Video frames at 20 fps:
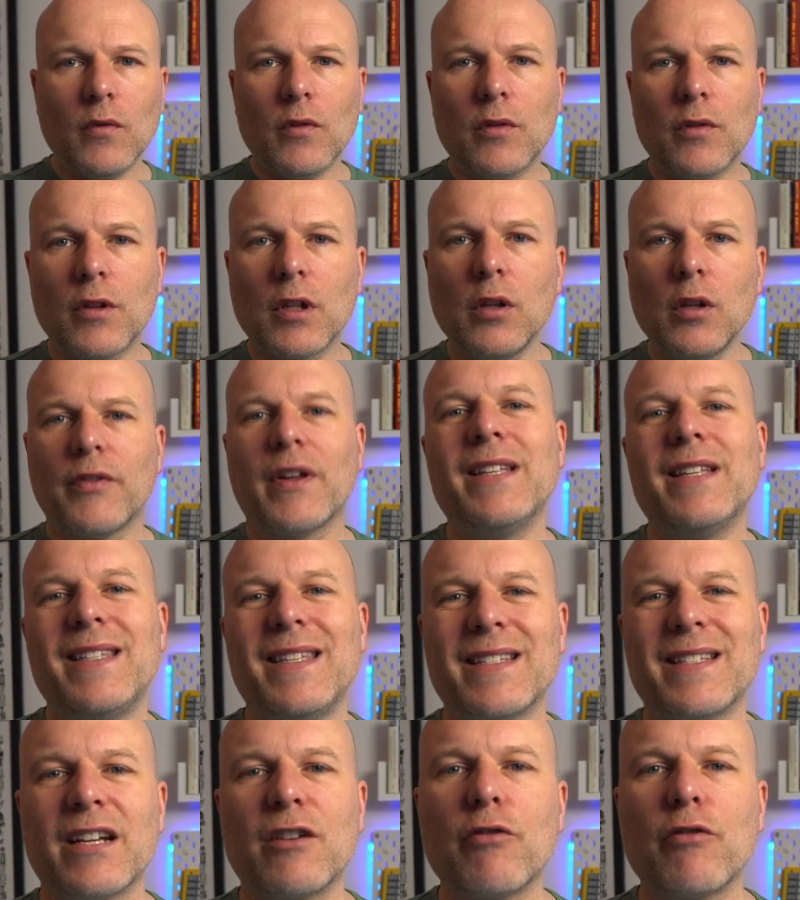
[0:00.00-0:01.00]
the Glove80
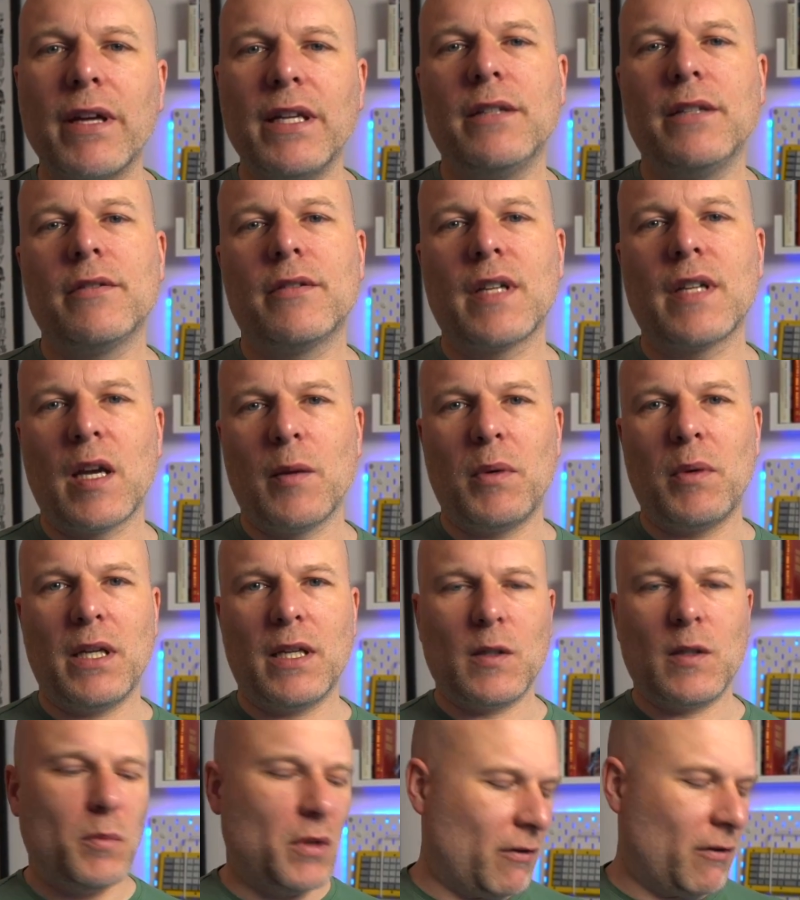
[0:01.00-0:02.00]
is a great typing
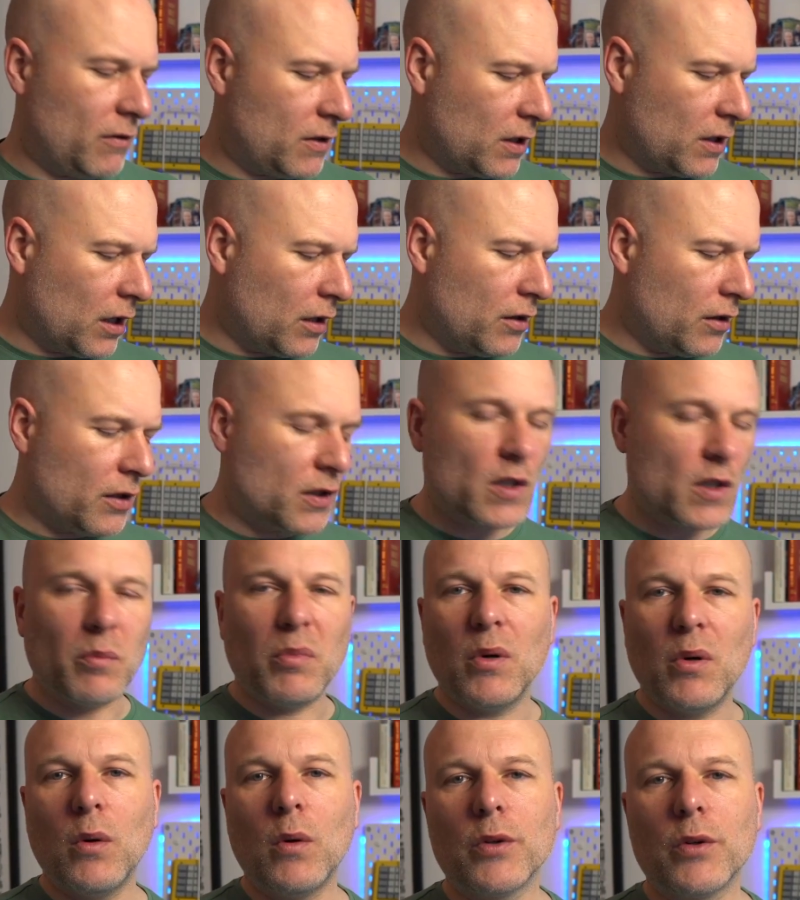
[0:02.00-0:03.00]
experience, and the
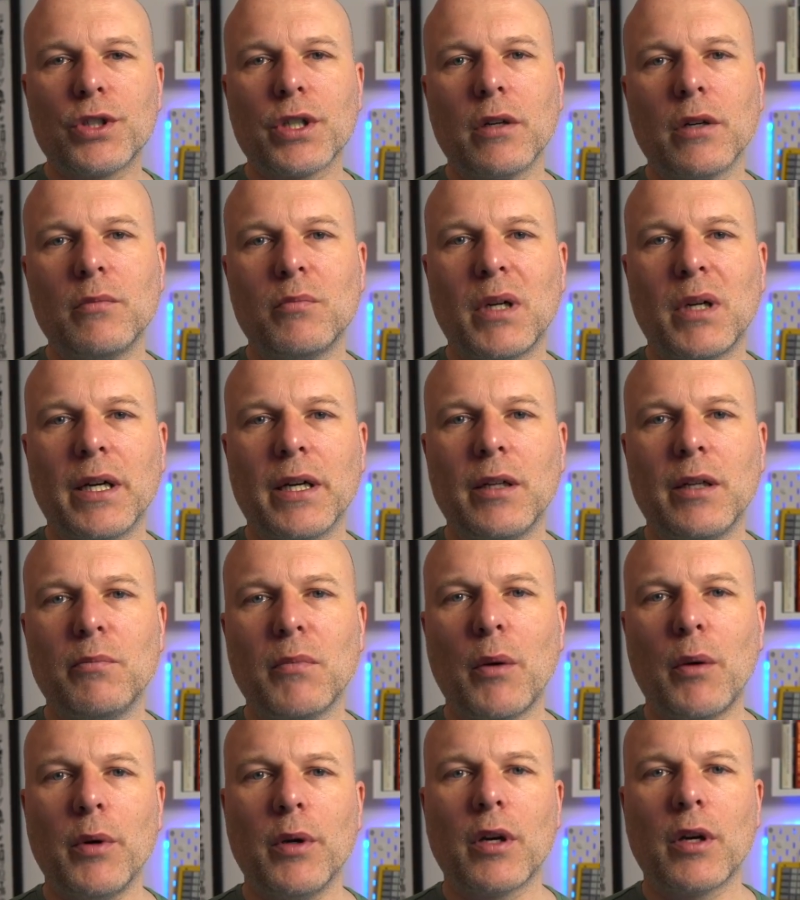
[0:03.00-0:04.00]
support shown by
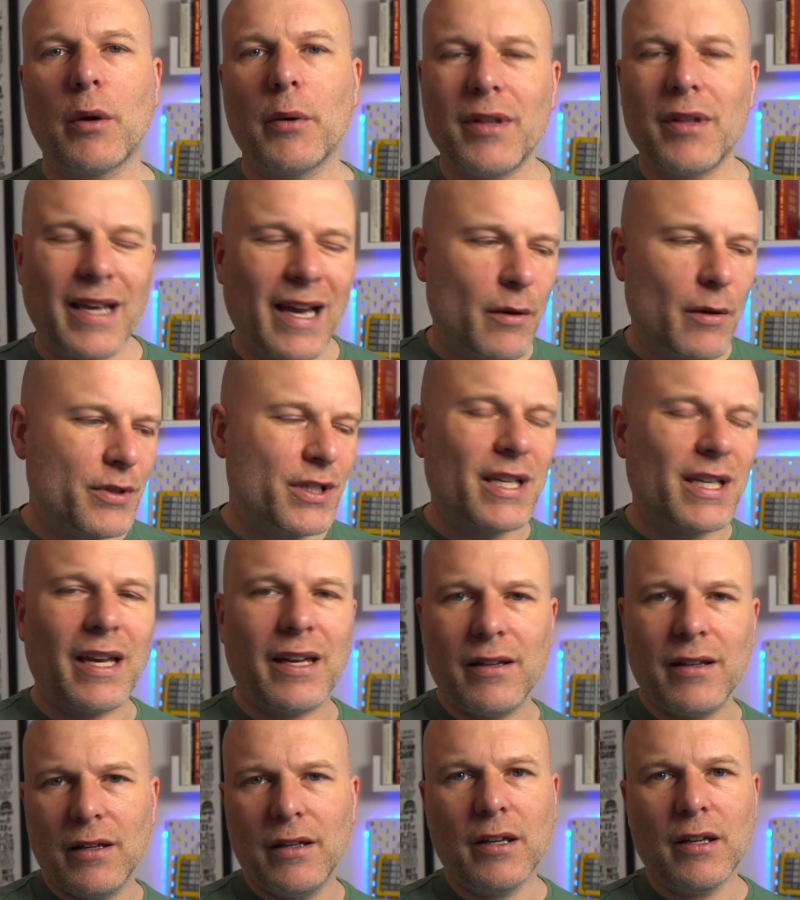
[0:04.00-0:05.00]
MoErgo at the
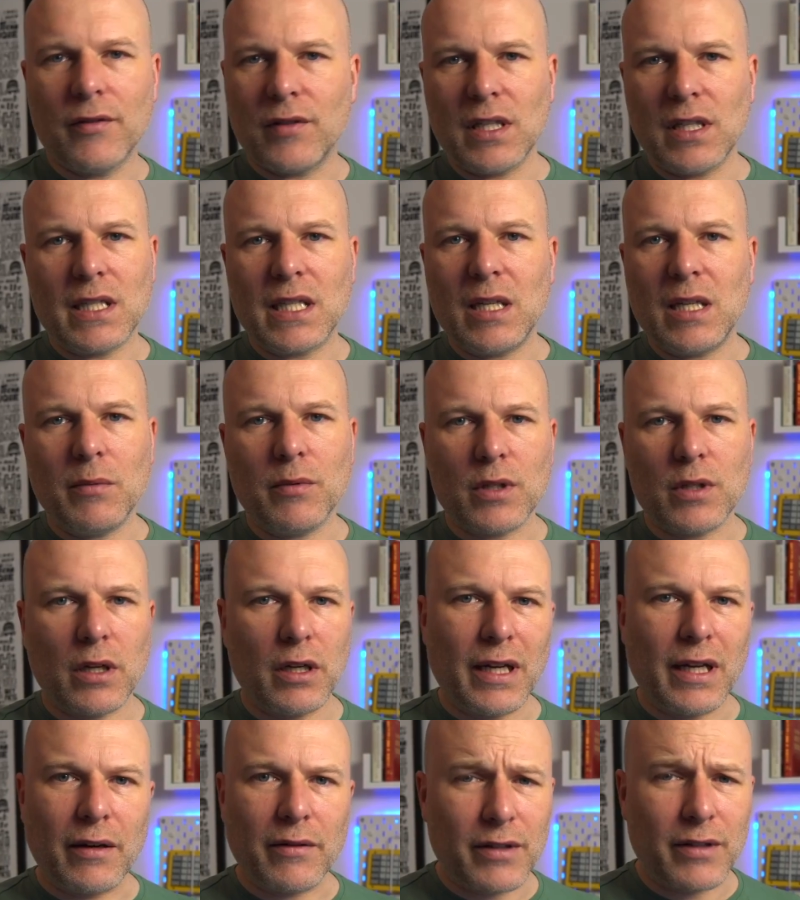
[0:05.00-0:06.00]
outset of these keyboards going
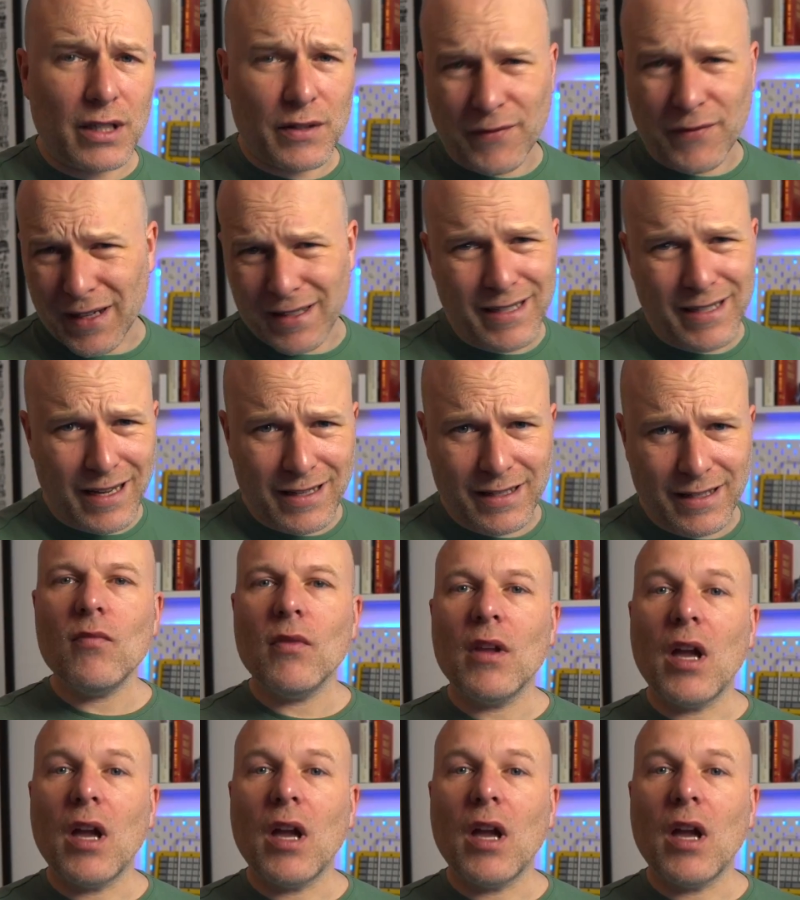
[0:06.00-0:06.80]
out is fantastic.